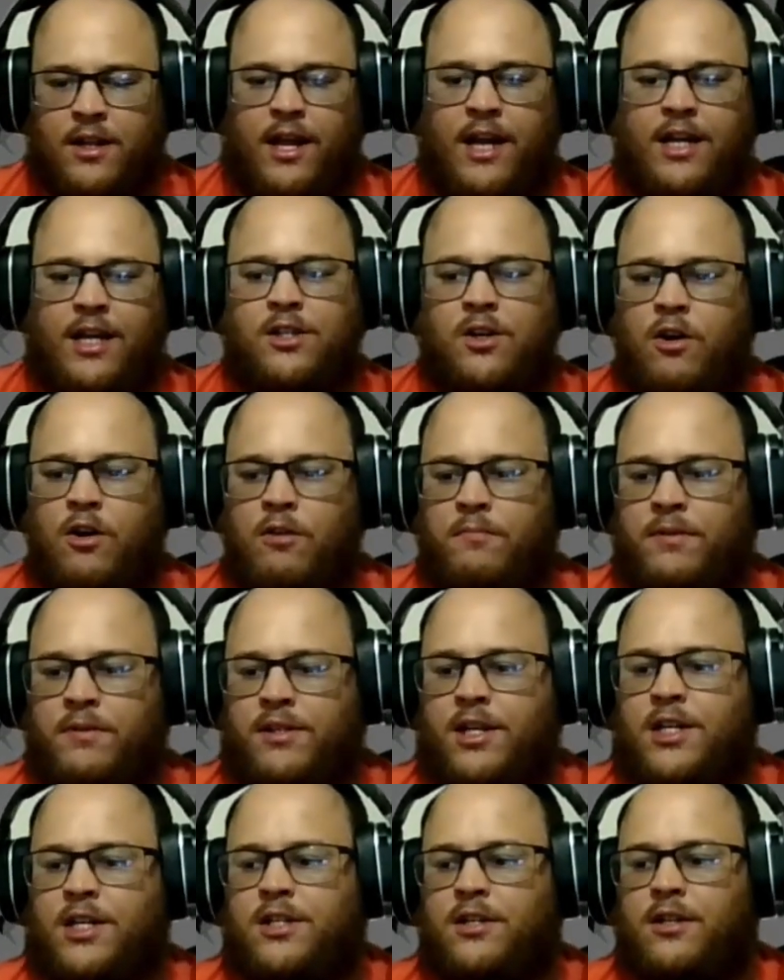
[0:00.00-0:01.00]
that starting
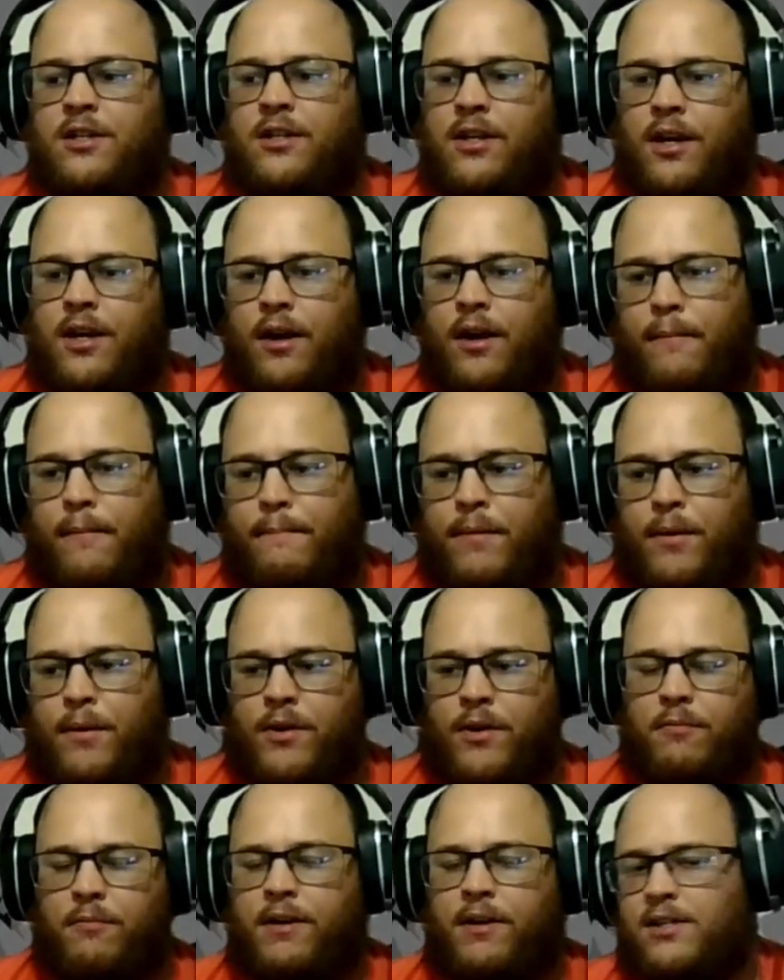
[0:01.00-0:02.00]
position. But
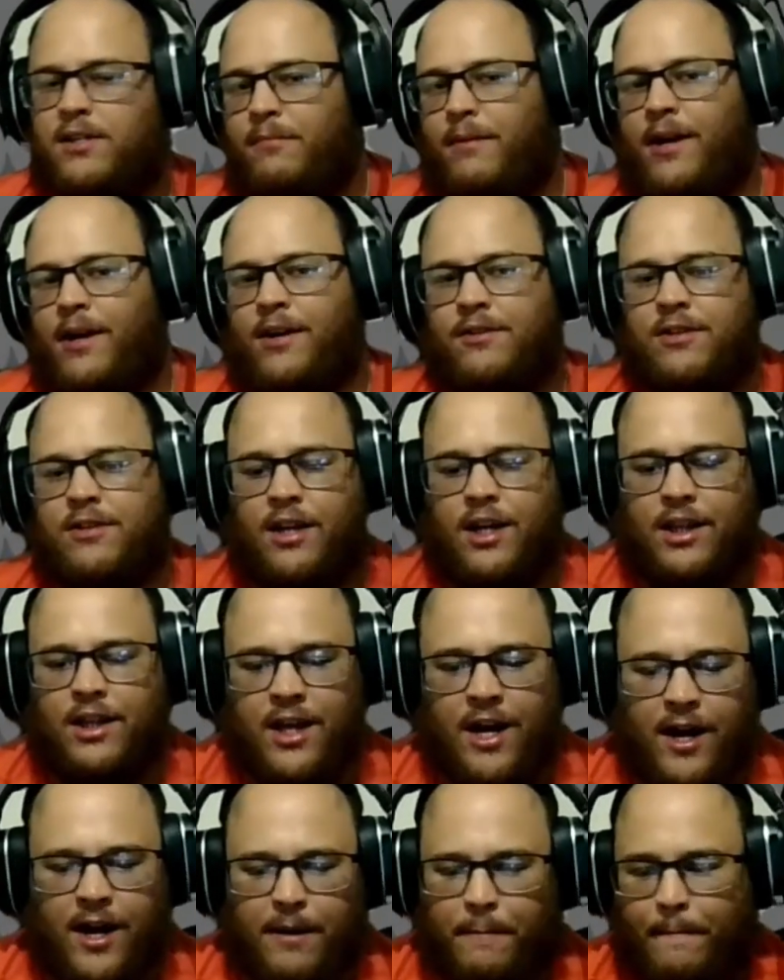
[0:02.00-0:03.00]
when you bring somebody else in
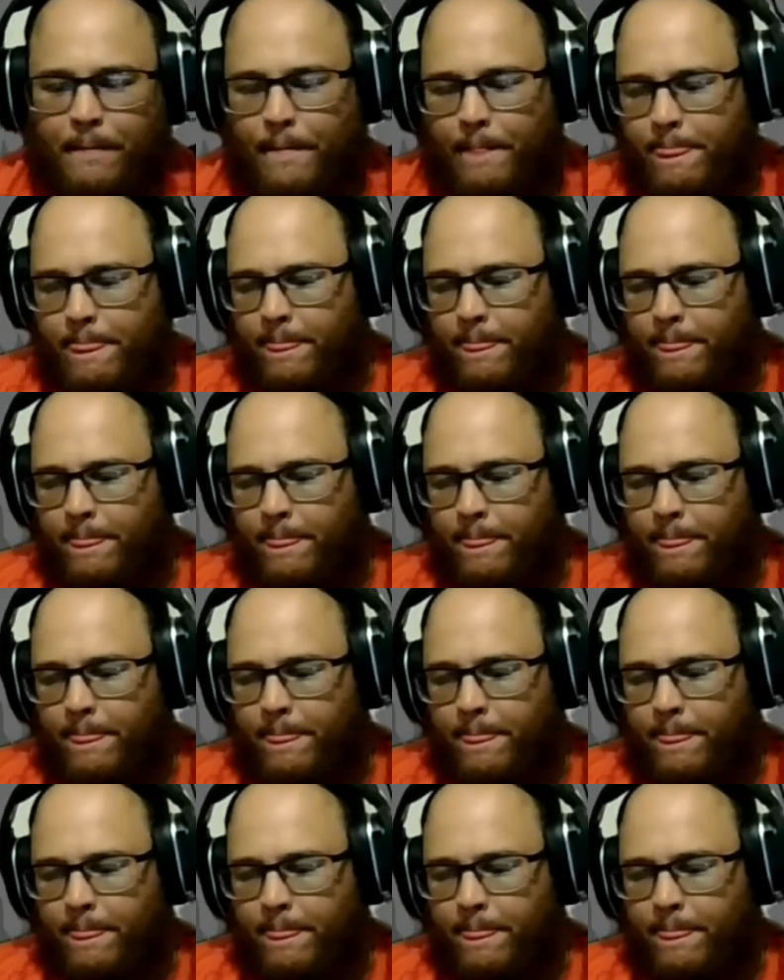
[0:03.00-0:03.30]
like that,